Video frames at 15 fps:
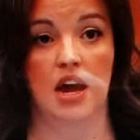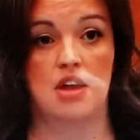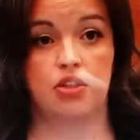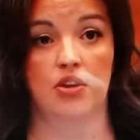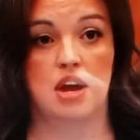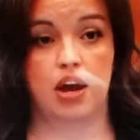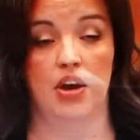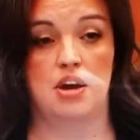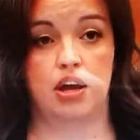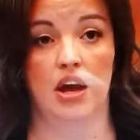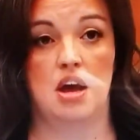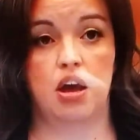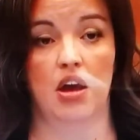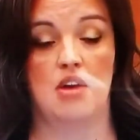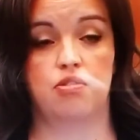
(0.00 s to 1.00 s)
the other
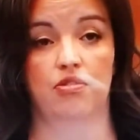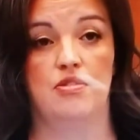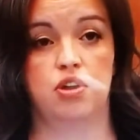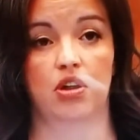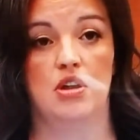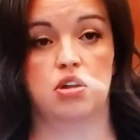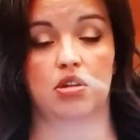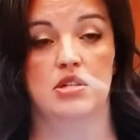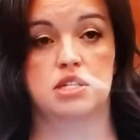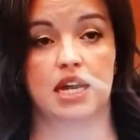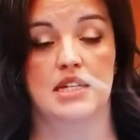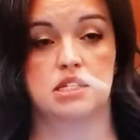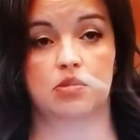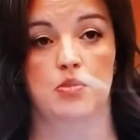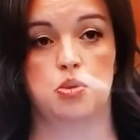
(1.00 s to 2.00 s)
area of
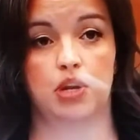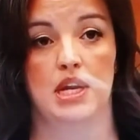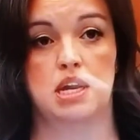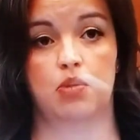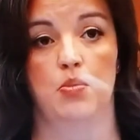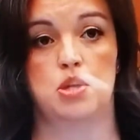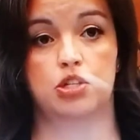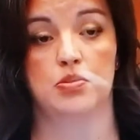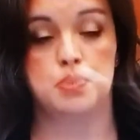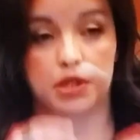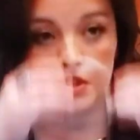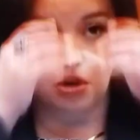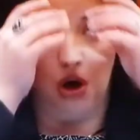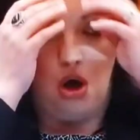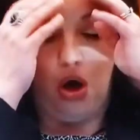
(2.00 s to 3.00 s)
testimony in which
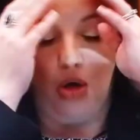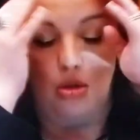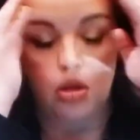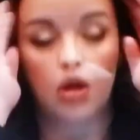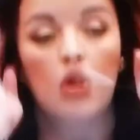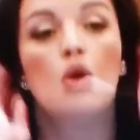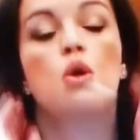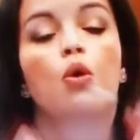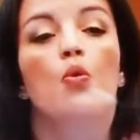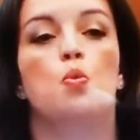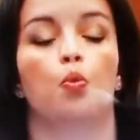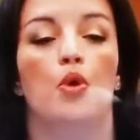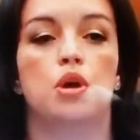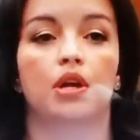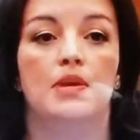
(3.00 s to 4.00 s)
Mr. Hall
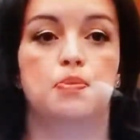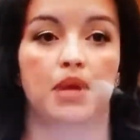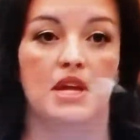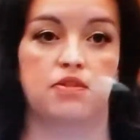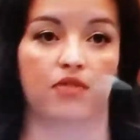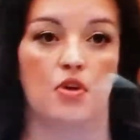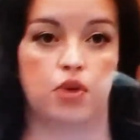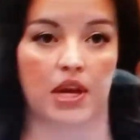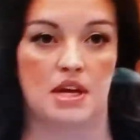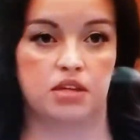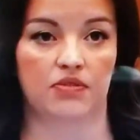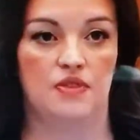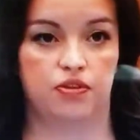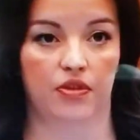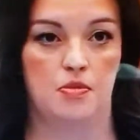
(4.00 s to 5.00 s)
would be invoking
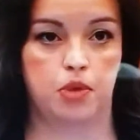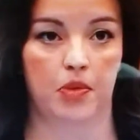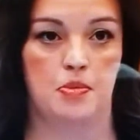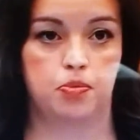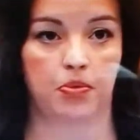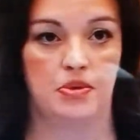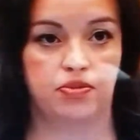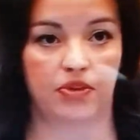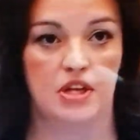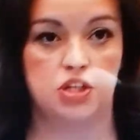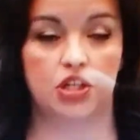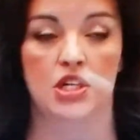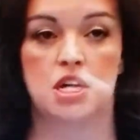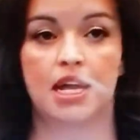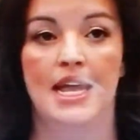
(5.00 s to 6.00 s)
his Fifth Amendment
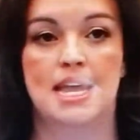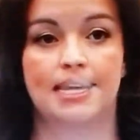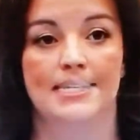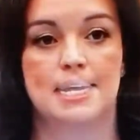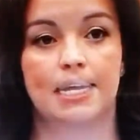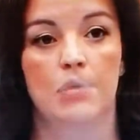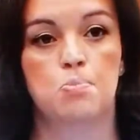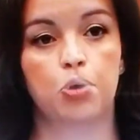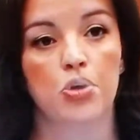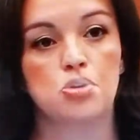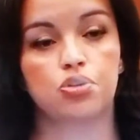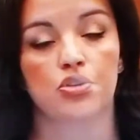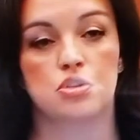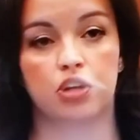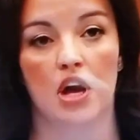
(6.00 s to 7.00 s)
privilege is any
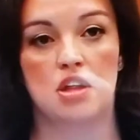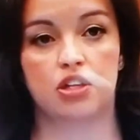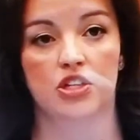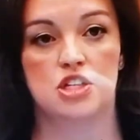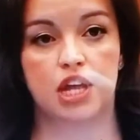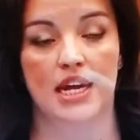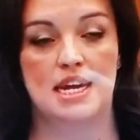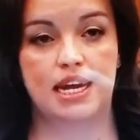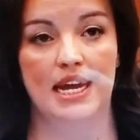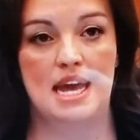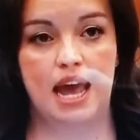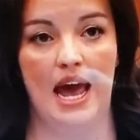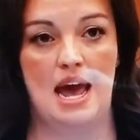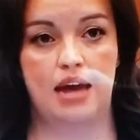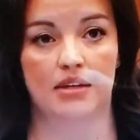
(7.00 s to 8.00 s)
personal knowledge that
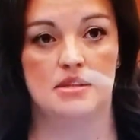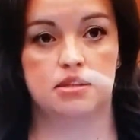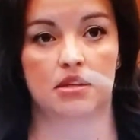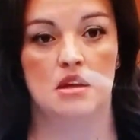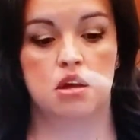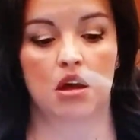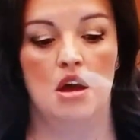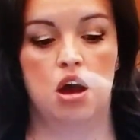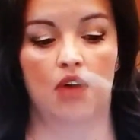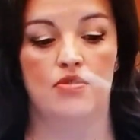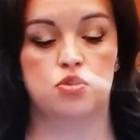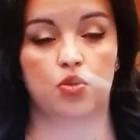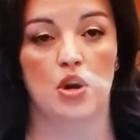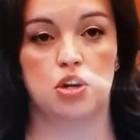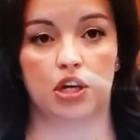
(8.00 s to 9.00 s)
he has
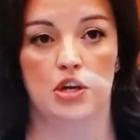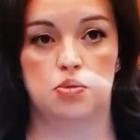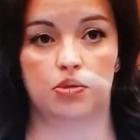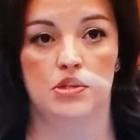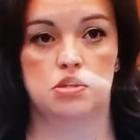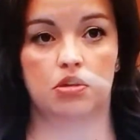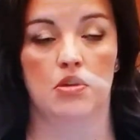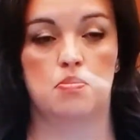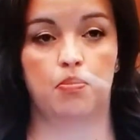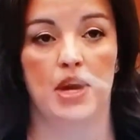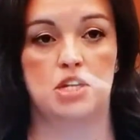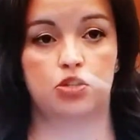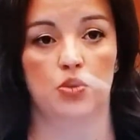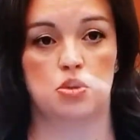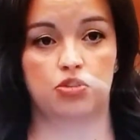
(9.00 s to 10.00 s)
of drug use
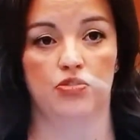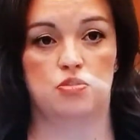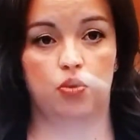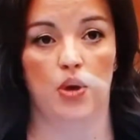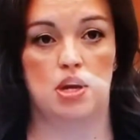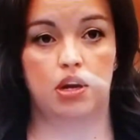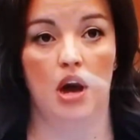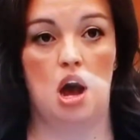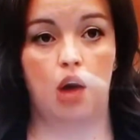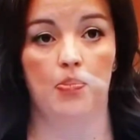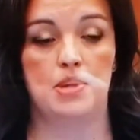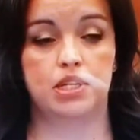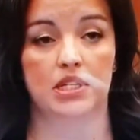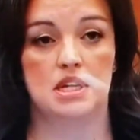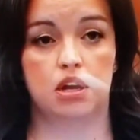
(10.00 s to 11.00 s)
by George Floyd
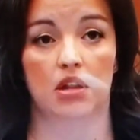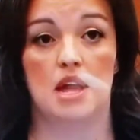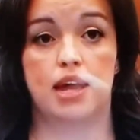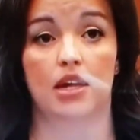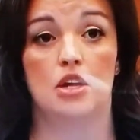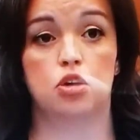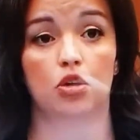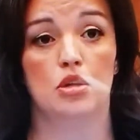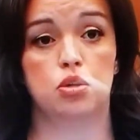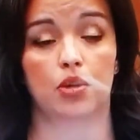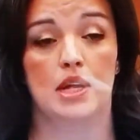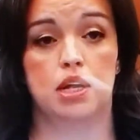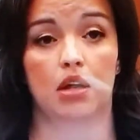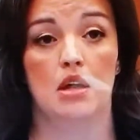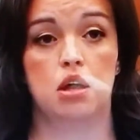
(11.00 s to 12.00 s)
up until and
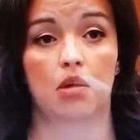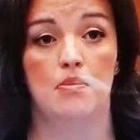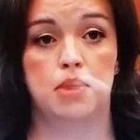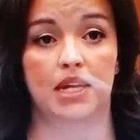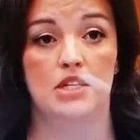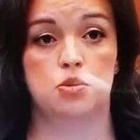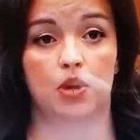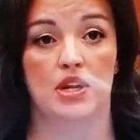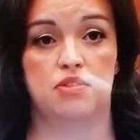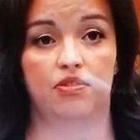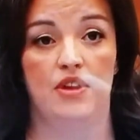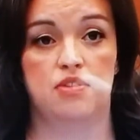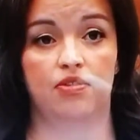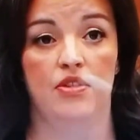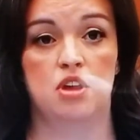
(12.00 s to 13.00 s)
including May
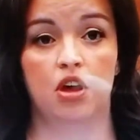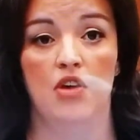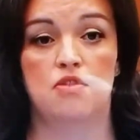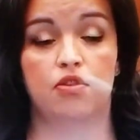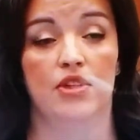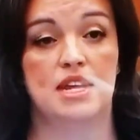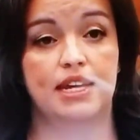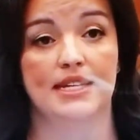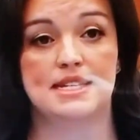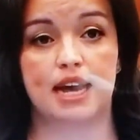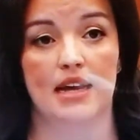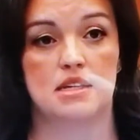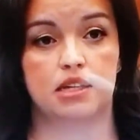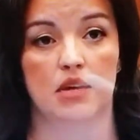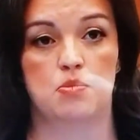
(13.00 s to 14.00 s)
25th for the
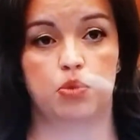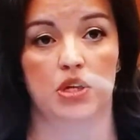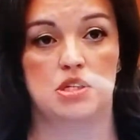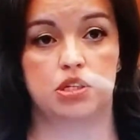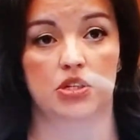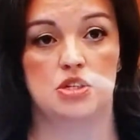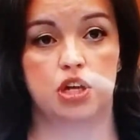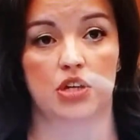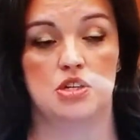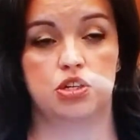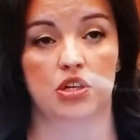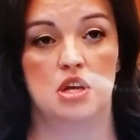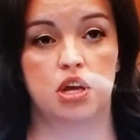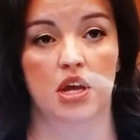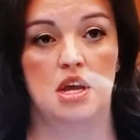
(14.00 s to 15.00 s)
exact same reason, Judge.